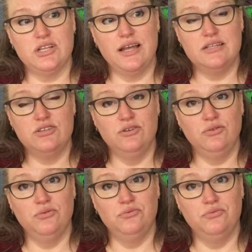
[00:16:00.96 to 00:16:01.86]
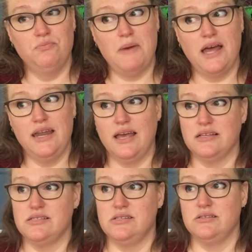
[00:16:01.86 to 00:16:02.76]
led to my
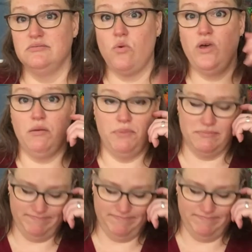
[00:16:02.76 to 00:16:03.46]
next whip.